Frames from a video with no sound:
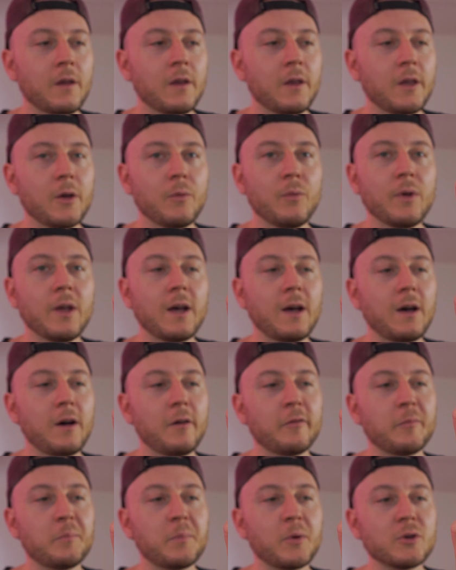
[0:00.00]
Here we
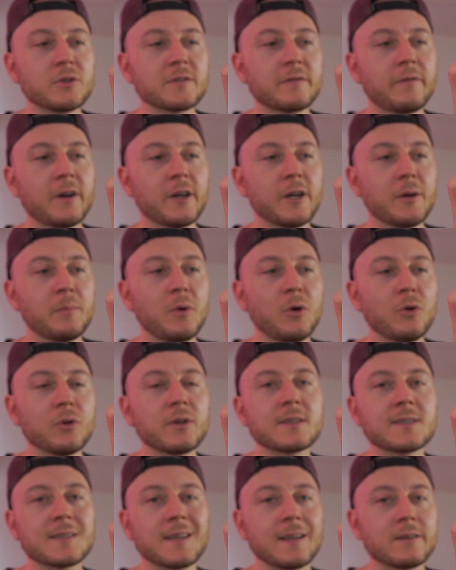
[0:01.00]
have burst fire mode
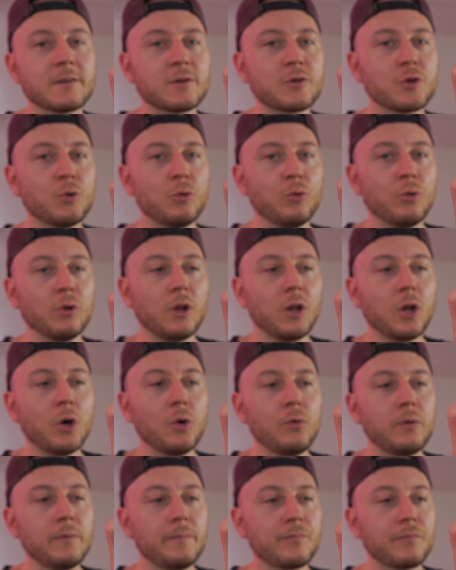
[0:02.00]
set to
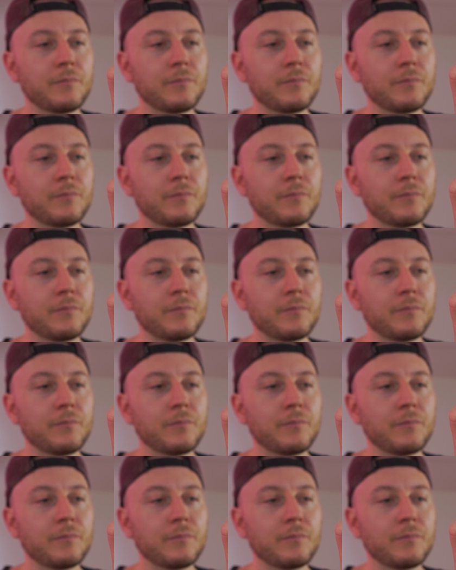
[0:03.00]
low.